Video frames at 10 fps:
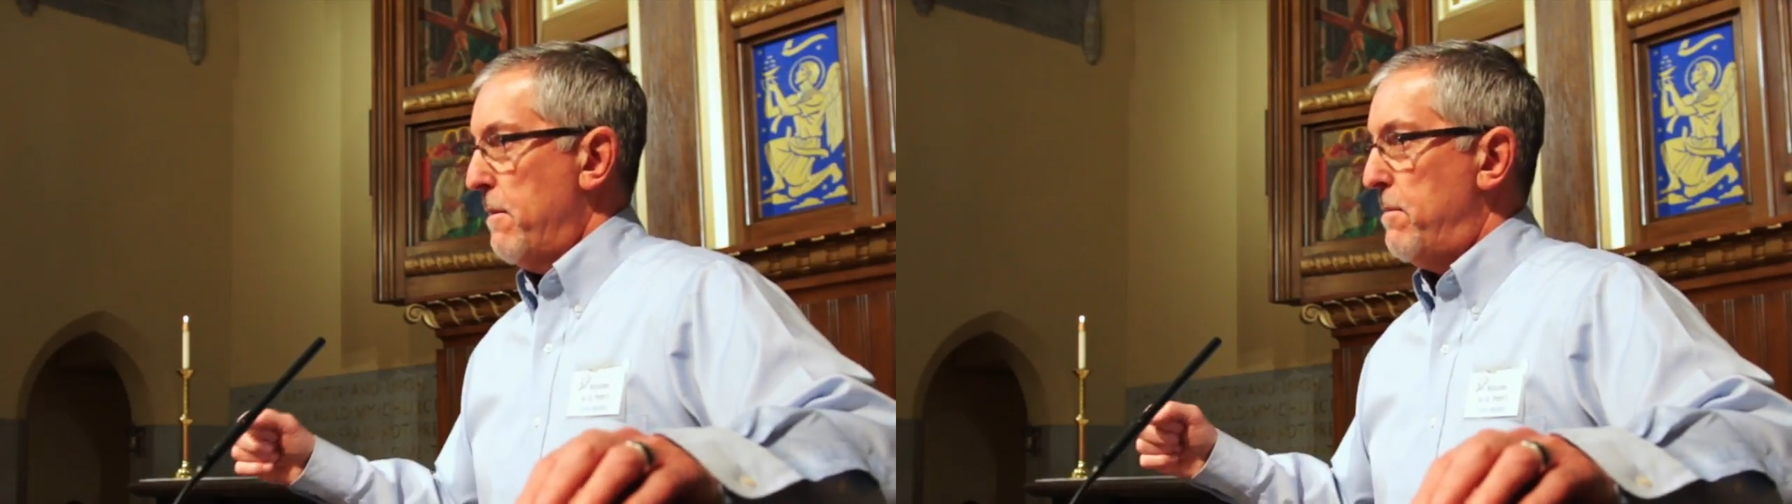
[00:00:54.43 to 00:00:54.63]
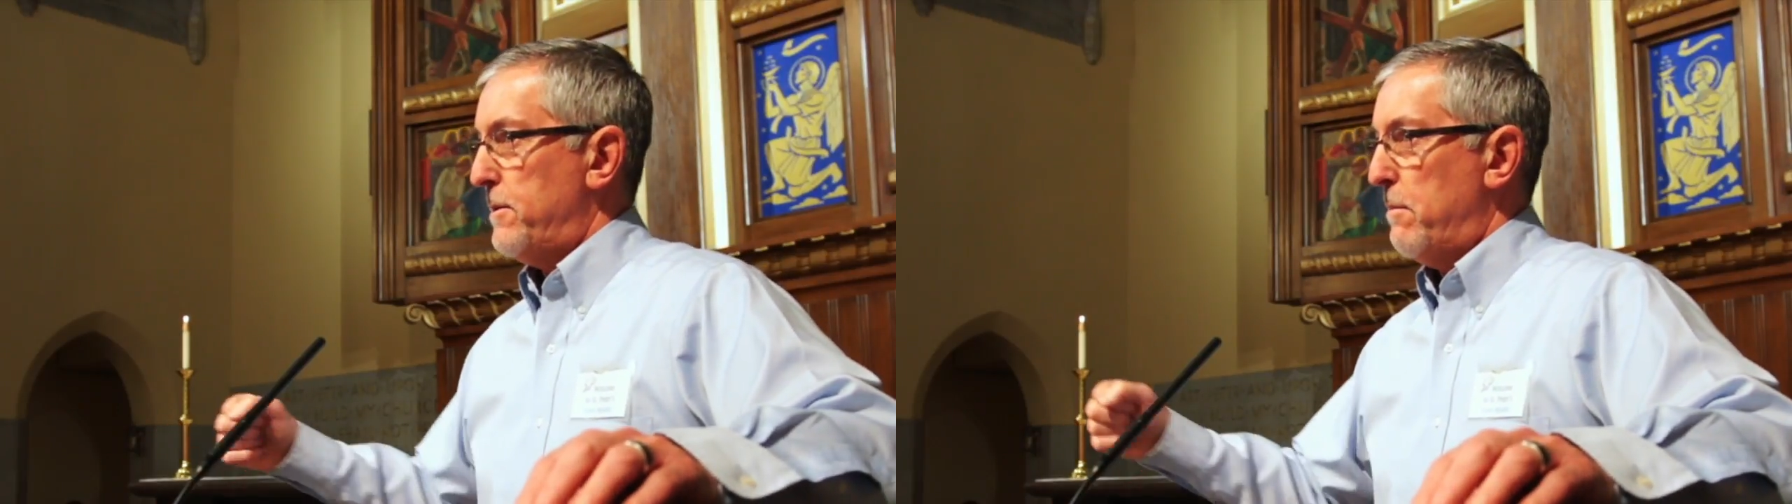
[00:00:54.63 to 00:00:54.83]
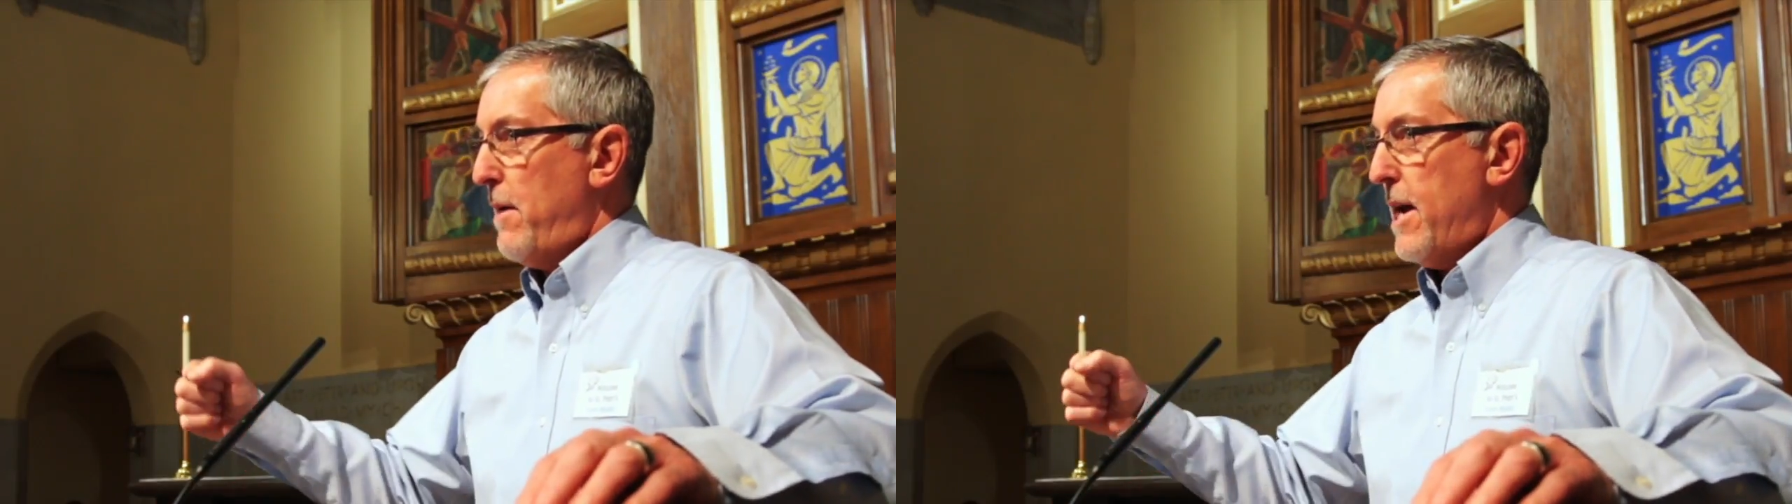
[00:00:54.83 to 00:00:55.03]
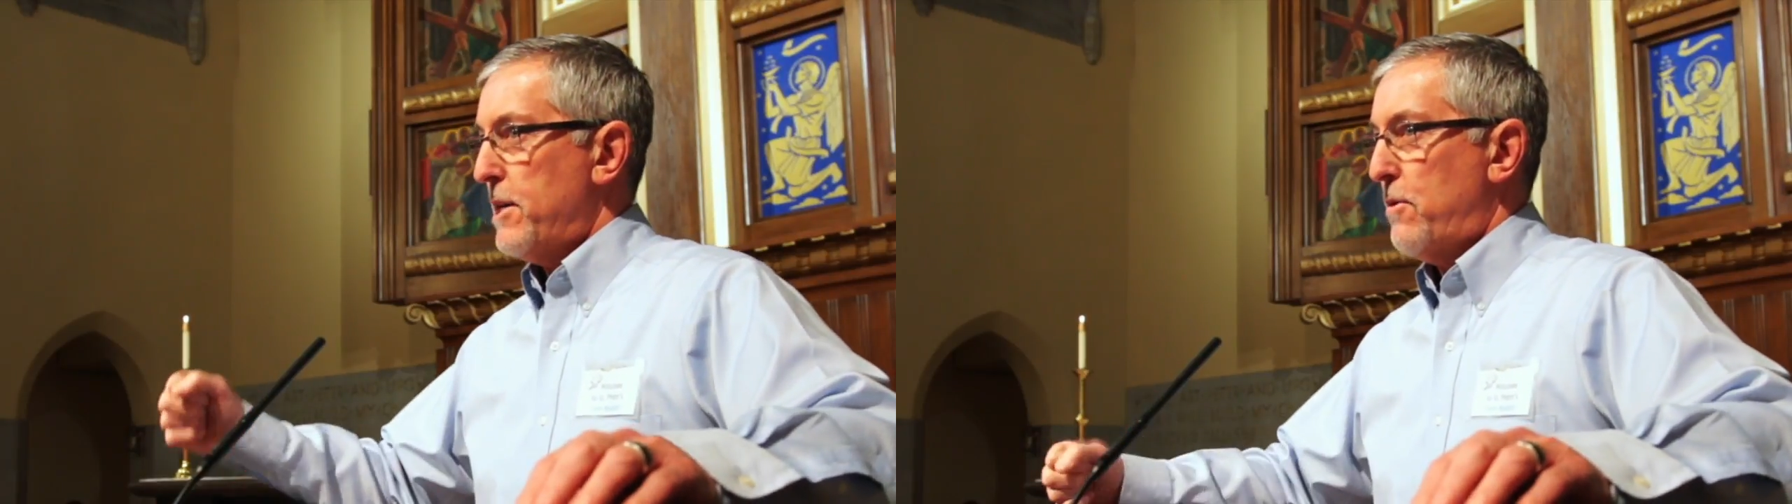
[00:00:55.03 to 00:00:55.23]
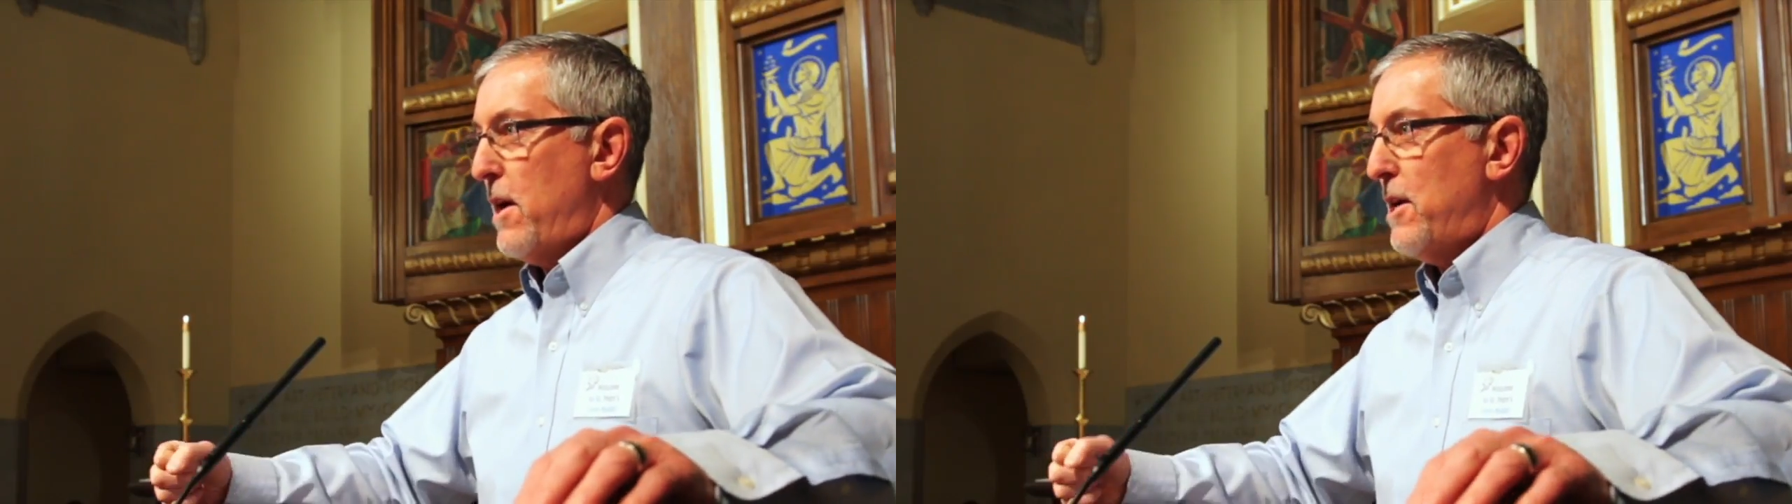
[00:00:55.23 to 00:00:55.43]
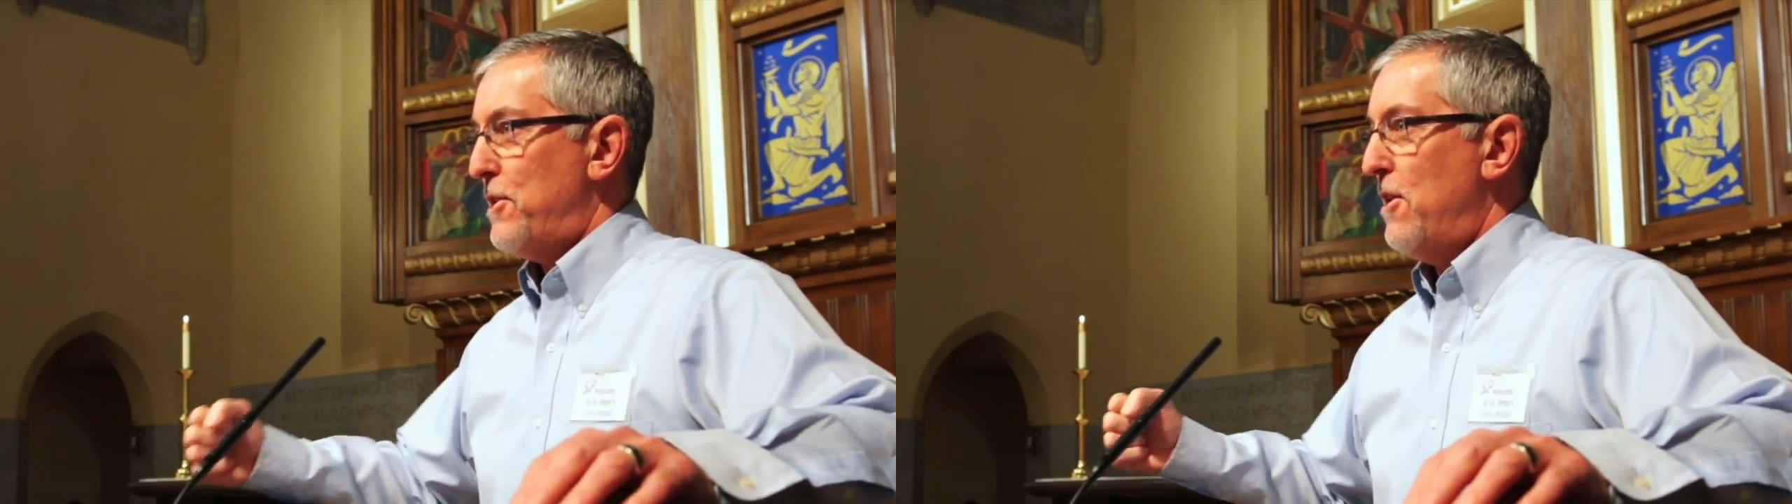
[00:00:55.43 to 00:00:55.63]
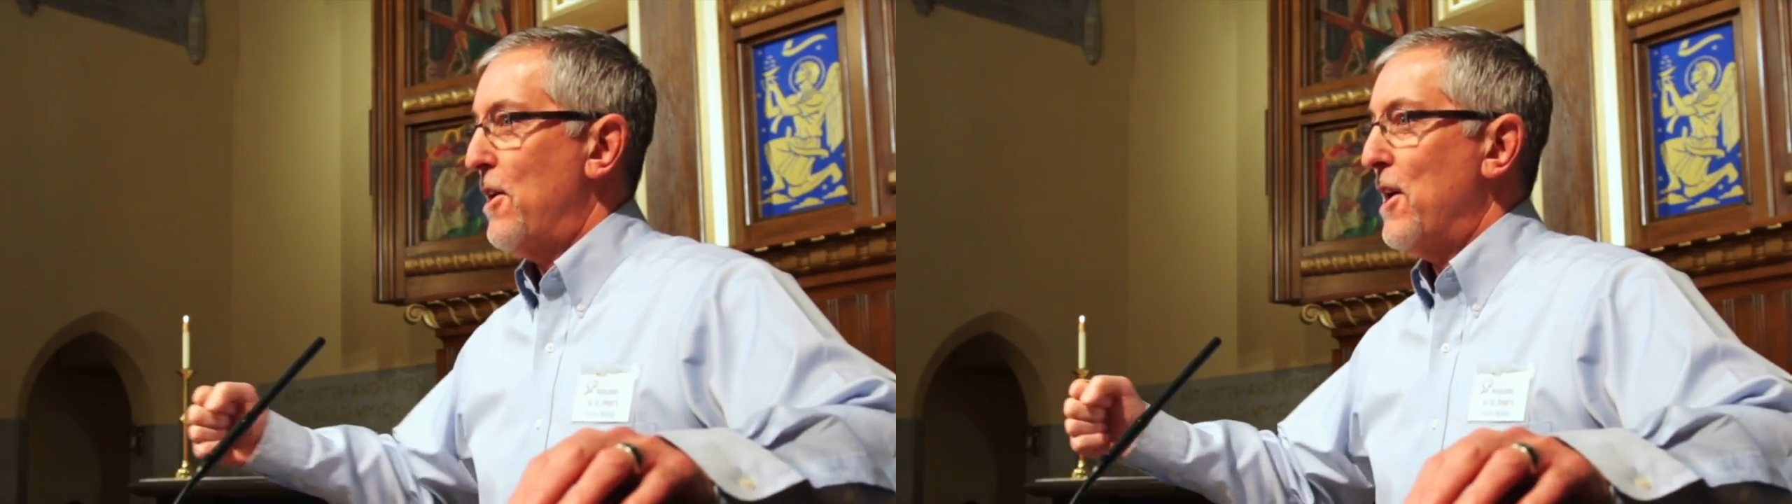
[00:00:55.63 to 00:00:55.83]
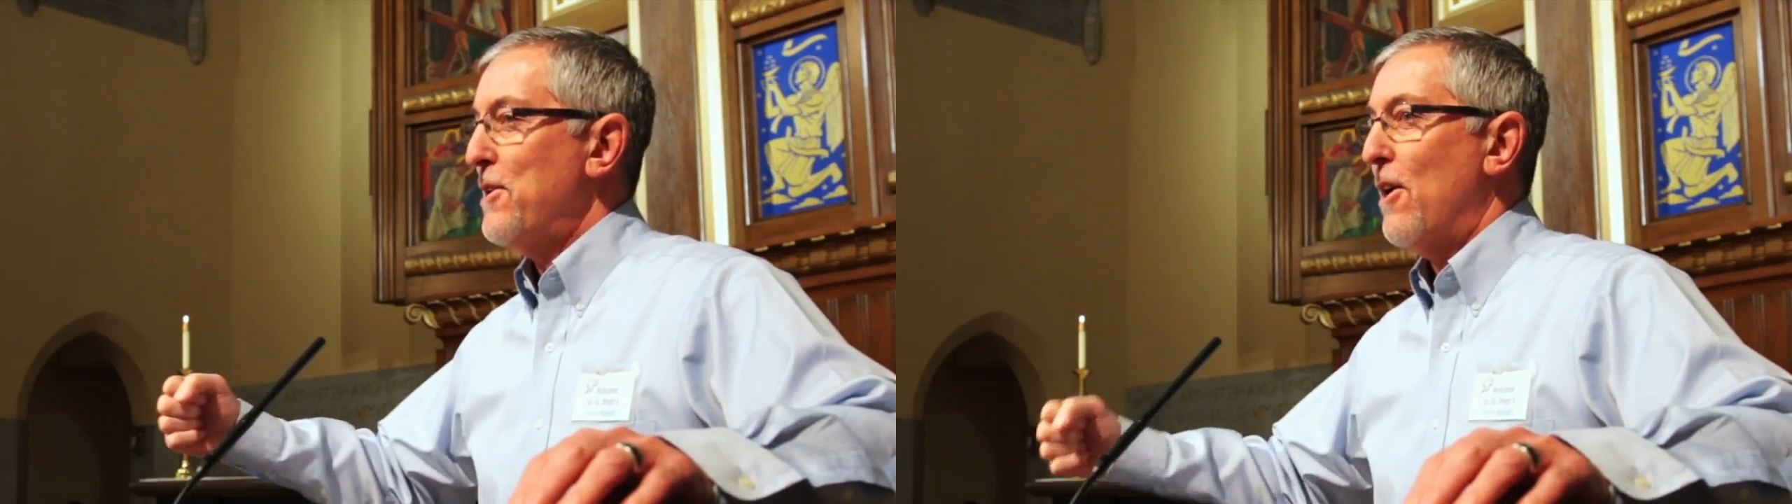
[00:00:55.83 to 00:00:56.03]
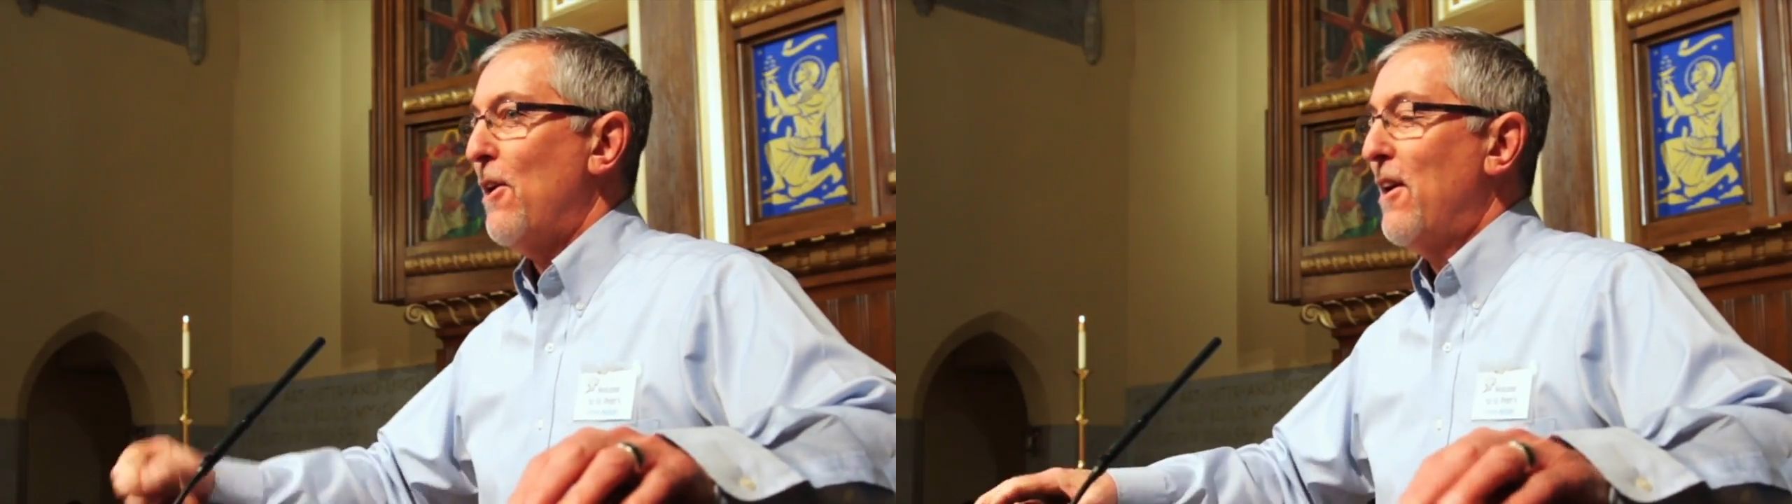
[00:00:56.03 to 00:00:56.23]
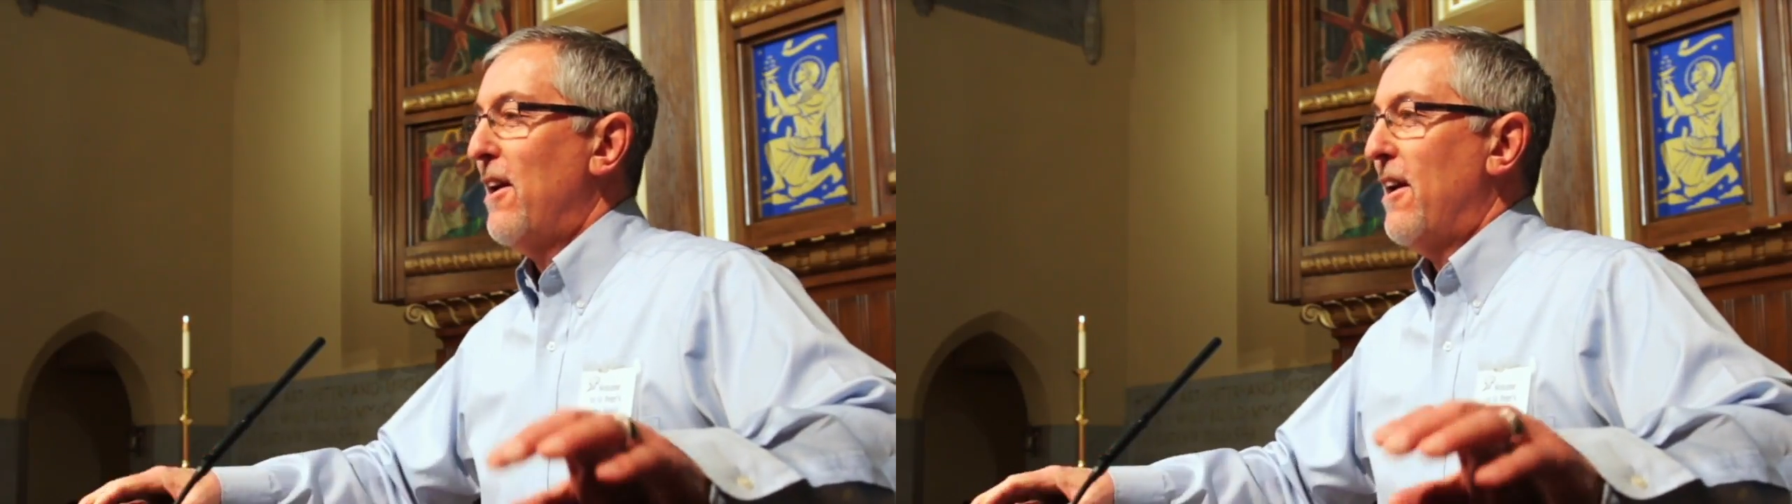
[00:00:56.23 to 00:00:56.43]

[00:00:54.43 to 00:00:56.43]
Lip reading: but to Patty's credit, she hung in there,